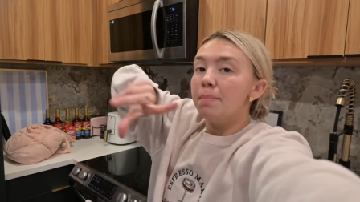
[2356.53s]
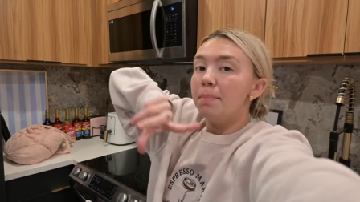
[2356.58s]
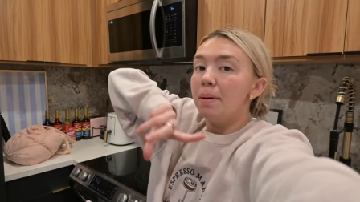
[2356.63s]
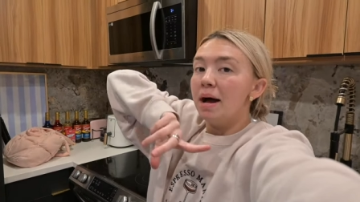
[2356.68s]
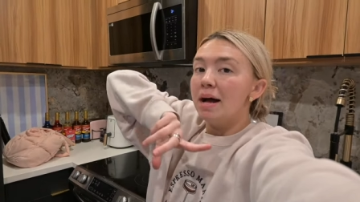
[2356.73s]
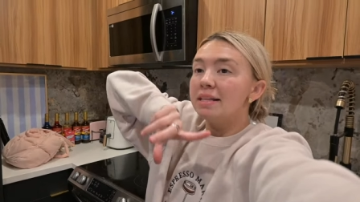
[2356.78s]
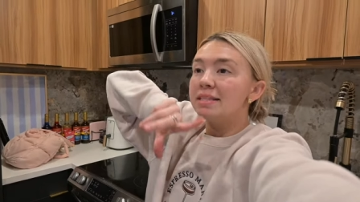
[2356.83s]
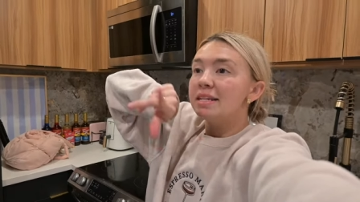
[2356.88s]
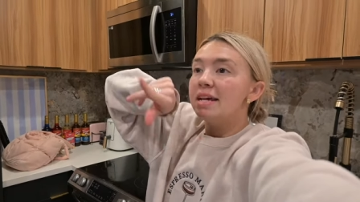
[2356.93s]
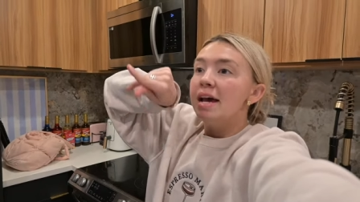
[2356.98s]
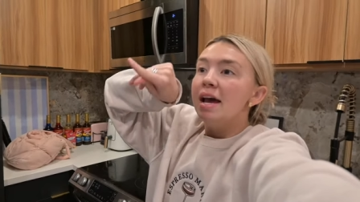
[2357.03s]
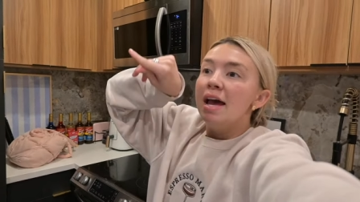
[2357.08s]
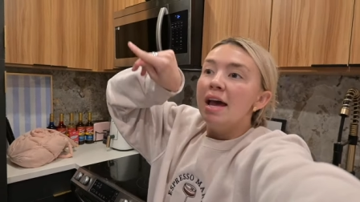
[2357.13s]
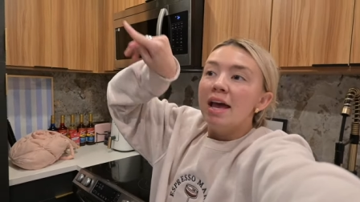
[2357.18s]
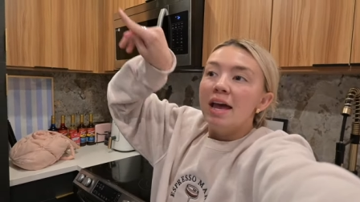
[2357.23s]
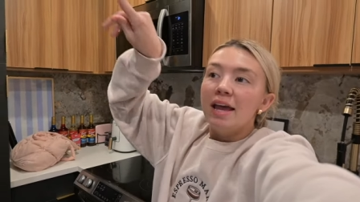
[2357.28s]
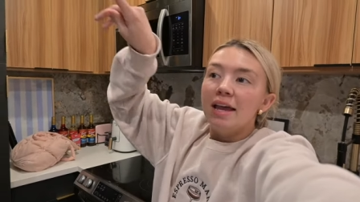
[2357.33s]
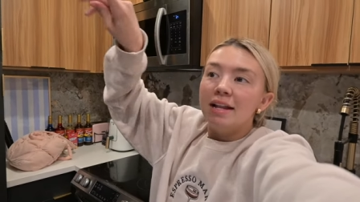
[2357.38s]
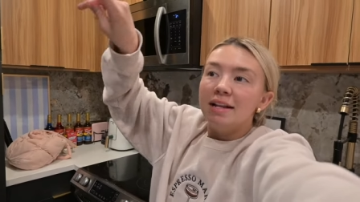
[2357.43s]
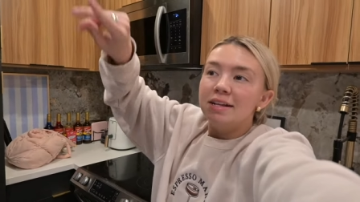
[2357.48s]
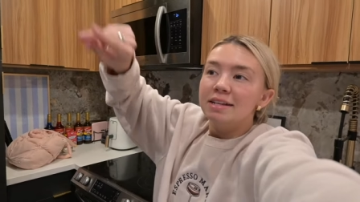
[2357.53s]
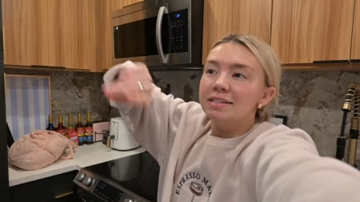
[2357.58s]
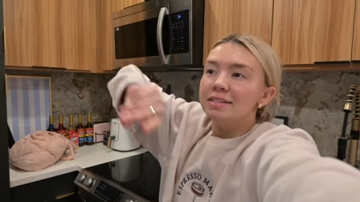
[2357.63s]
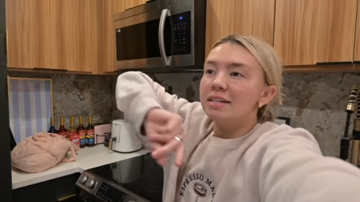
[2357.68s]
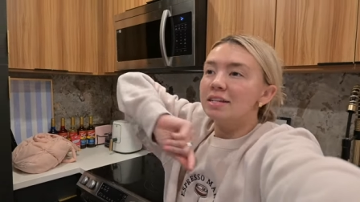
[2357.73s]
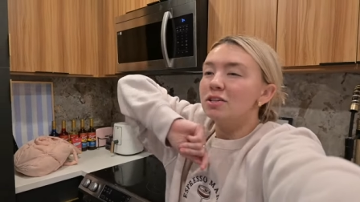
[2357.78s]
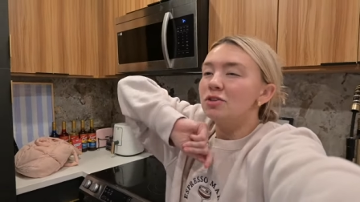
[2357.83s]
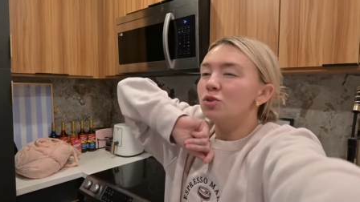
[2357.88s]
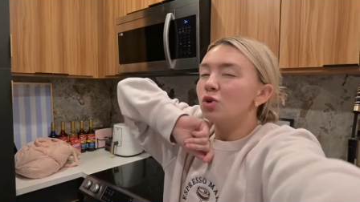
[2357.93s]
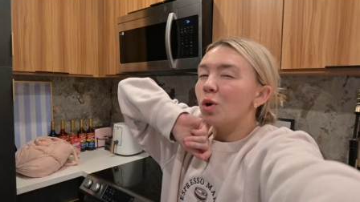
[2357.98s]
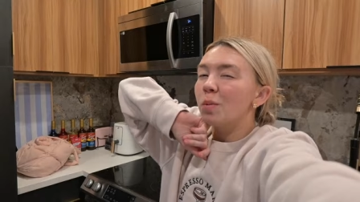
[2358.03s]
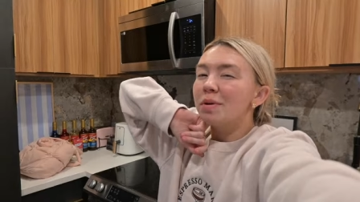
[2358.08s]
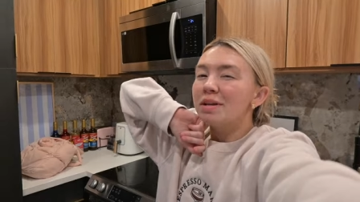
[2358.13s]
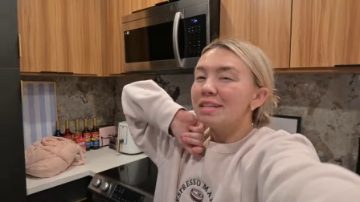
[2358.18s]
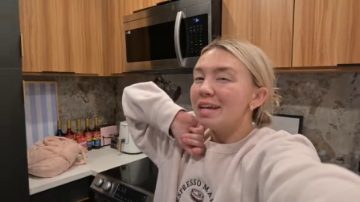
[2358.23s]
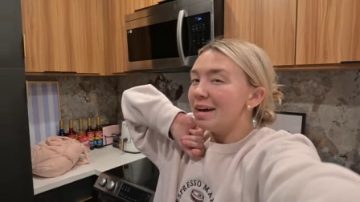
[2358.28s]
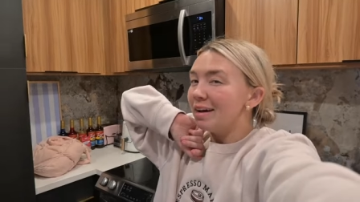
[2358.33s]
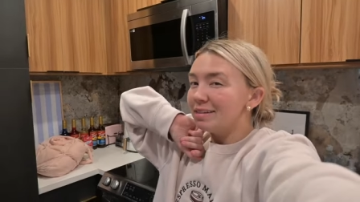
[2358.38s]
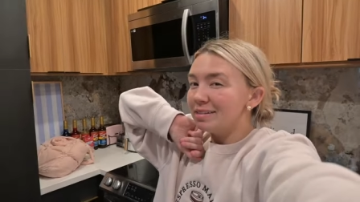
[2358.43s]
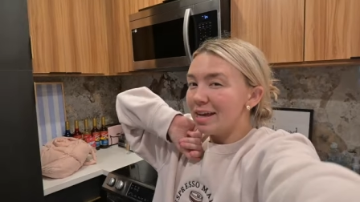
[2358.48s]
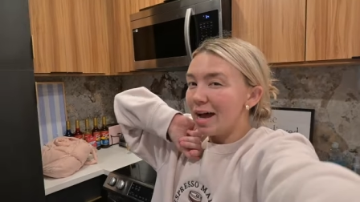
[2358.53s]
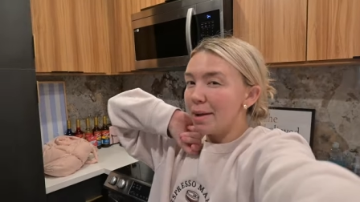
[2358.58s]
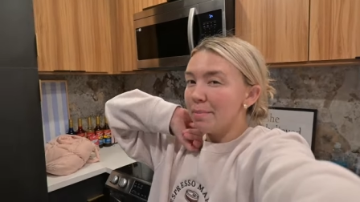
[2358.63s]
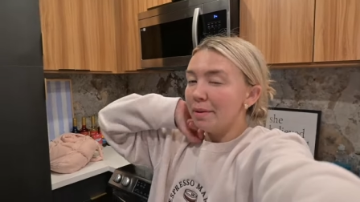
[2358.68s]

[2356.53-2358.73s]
but it is a stormy day outside.